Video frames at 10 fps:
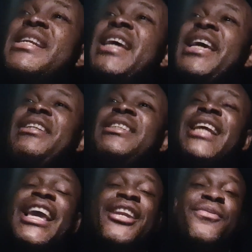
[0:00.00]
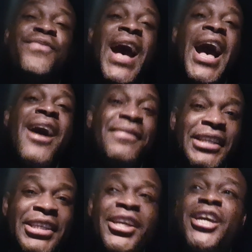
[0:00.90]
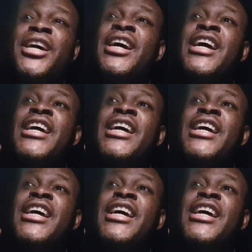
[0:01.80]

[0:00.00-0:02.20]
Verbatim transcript: in nineteen eighty-five, the year,